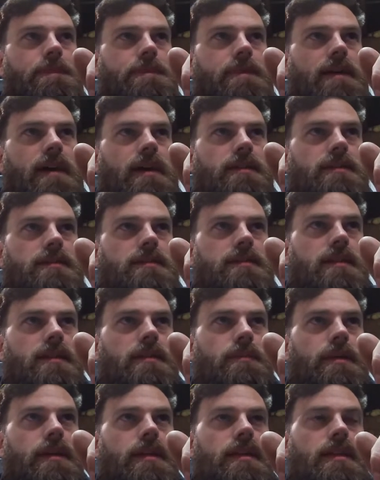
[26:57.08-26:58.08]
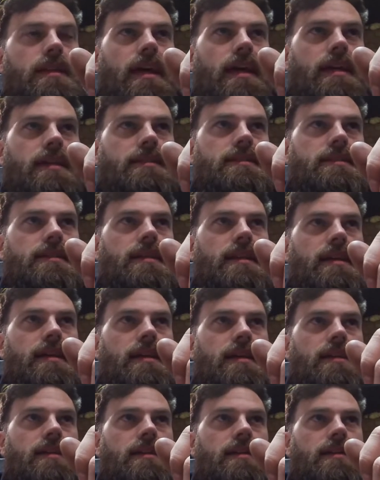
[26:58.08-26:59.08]
that's going to be the next
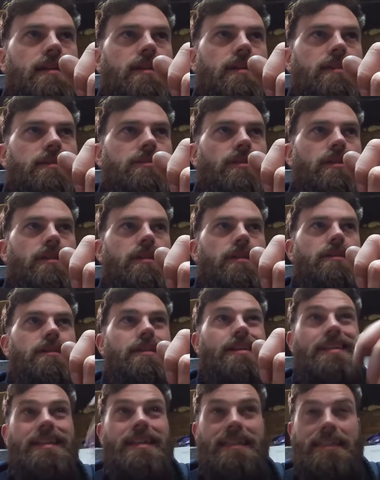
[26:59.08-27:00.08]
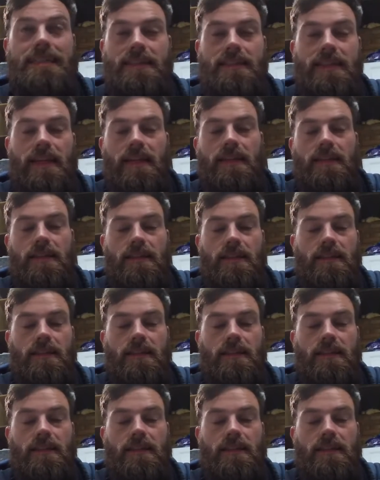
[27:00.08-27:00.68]
thing, so I can at least get